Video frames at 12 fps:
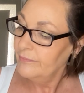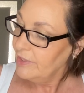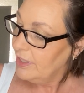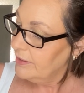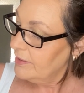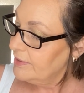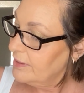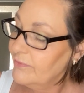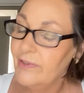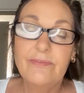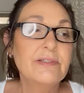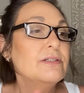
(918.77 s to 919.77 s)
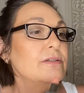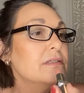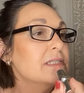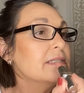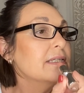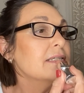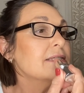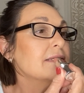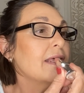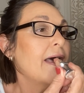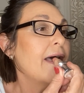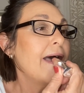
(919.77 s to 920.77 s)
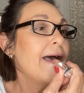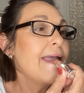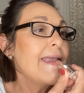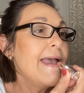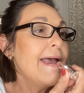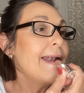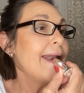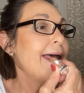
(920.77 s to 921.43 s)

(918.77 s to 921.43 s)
I don't think I've ever used this. Yeah.